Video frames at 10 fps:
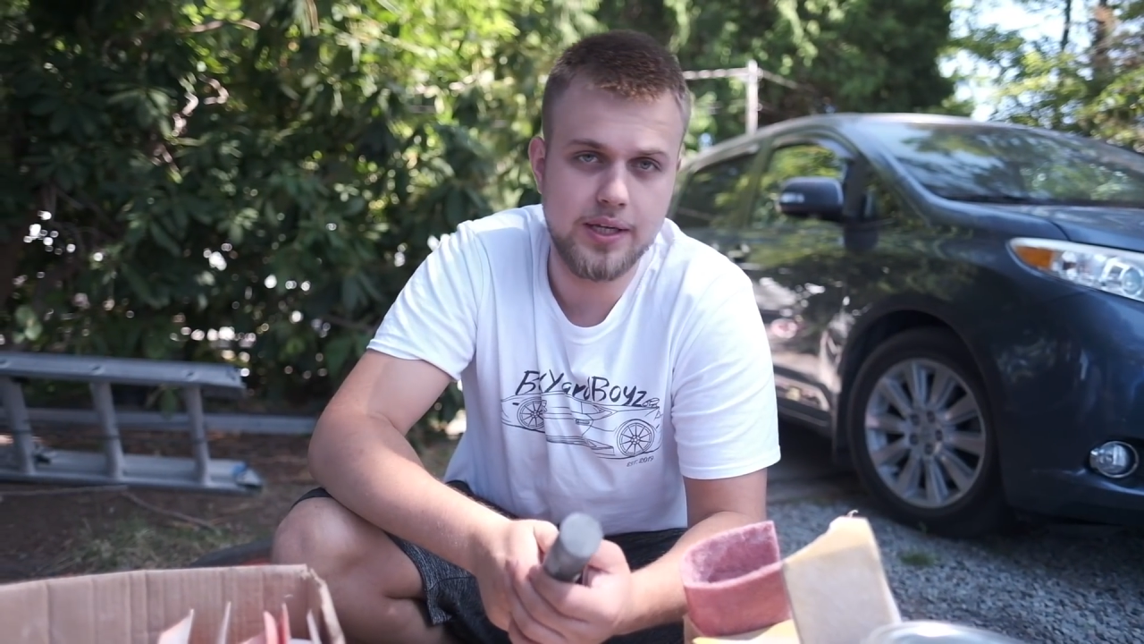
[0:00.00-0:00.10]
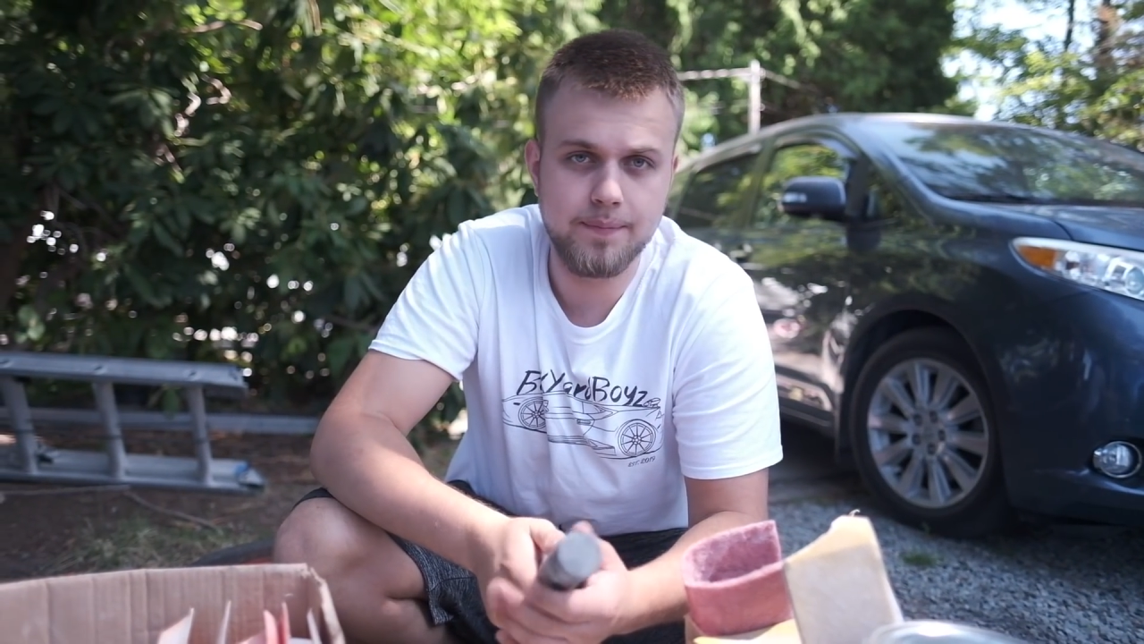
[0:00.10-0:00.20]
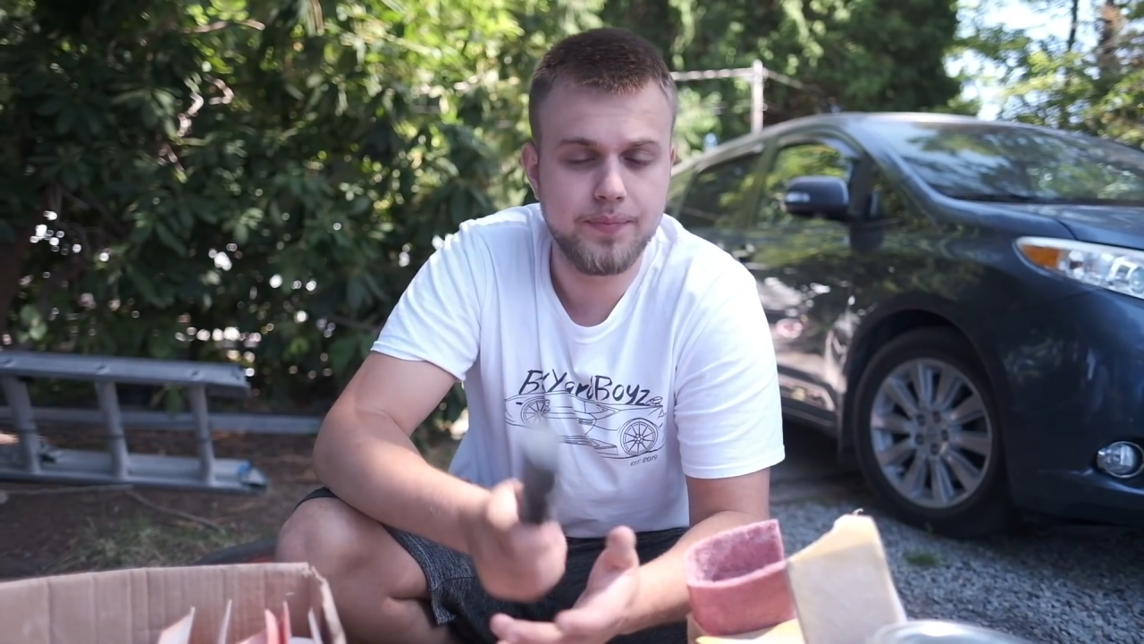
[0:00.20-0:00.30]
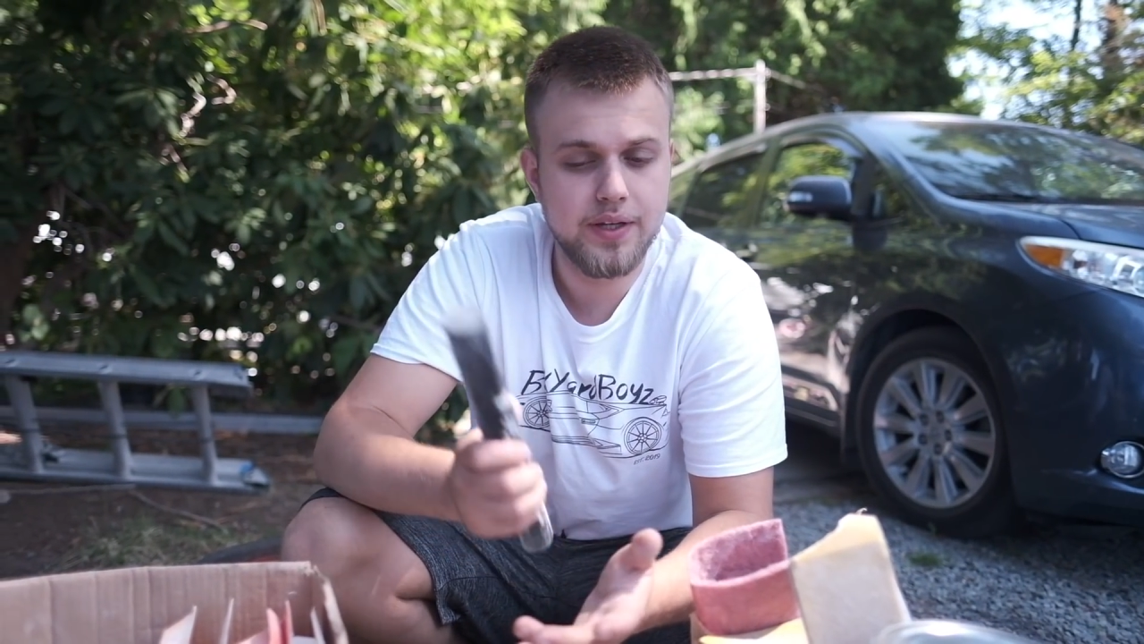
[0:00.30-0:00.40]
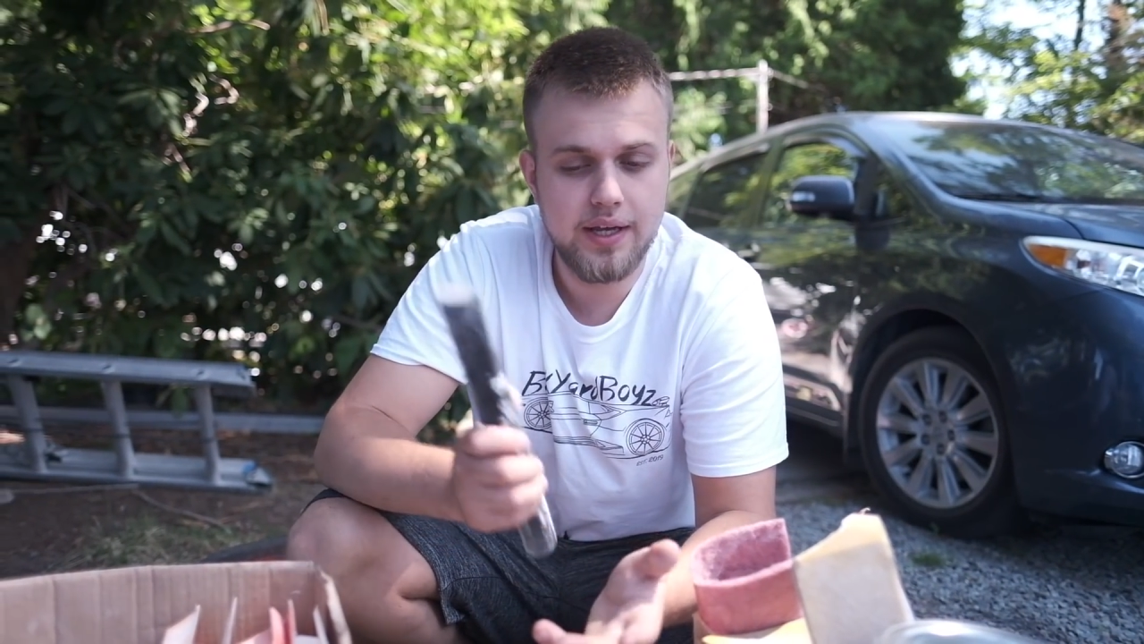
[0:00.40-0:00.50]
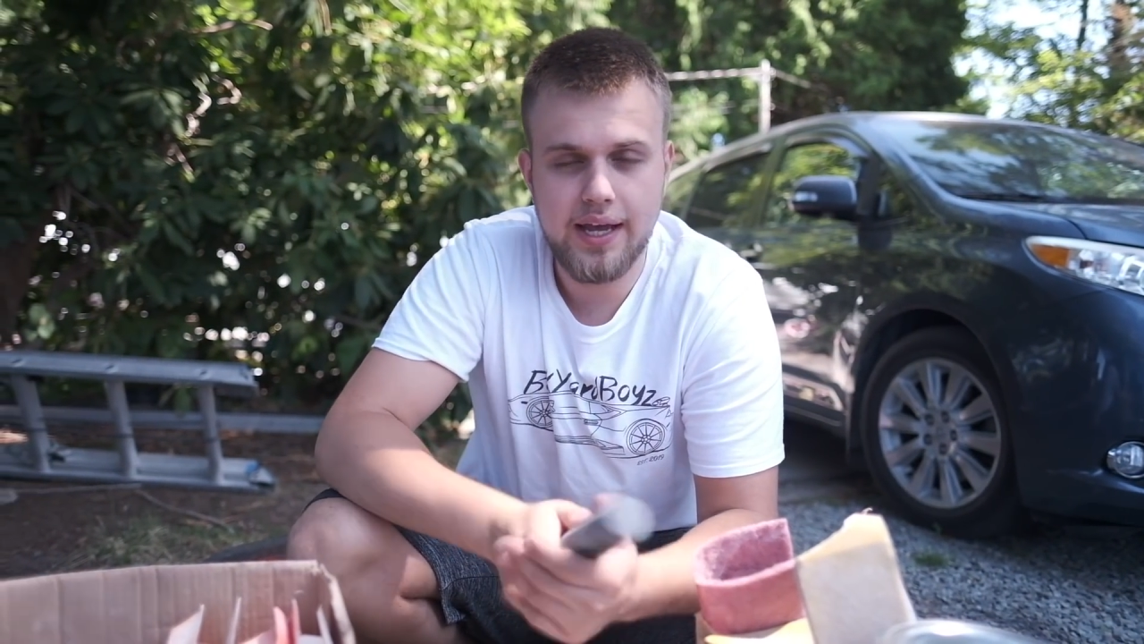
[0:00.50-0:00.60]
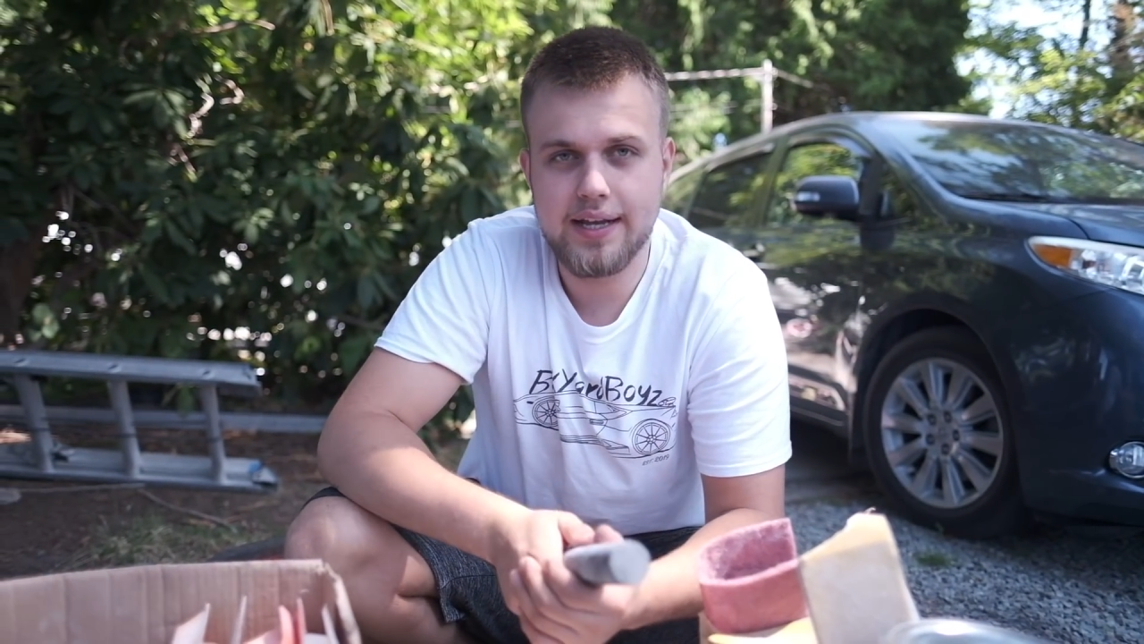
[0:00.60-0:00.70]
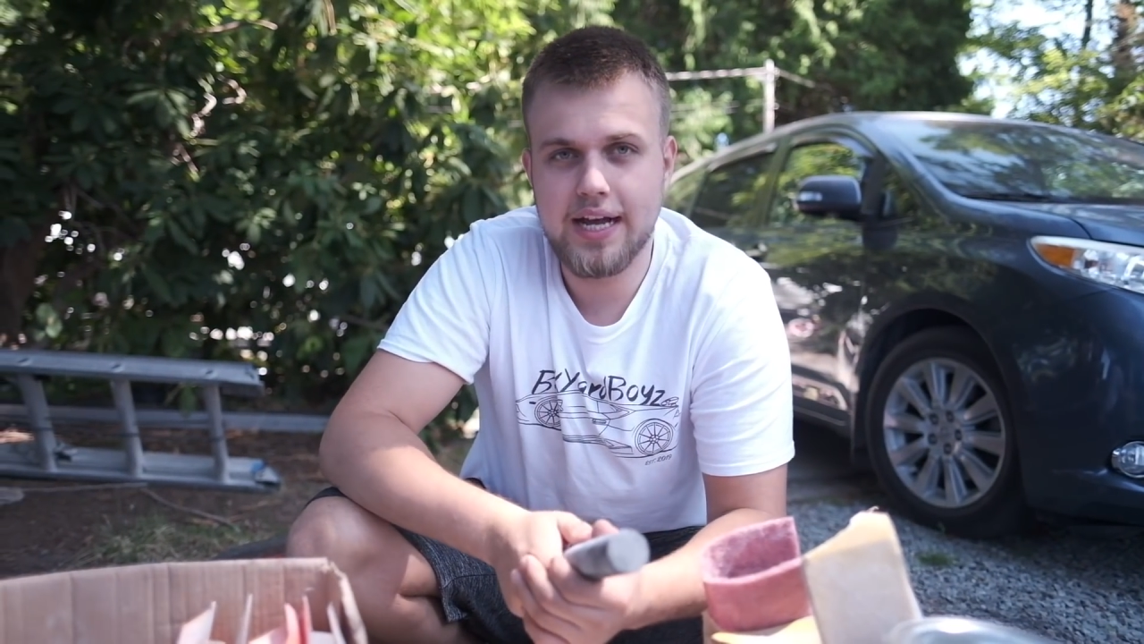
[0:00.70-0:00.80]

it, and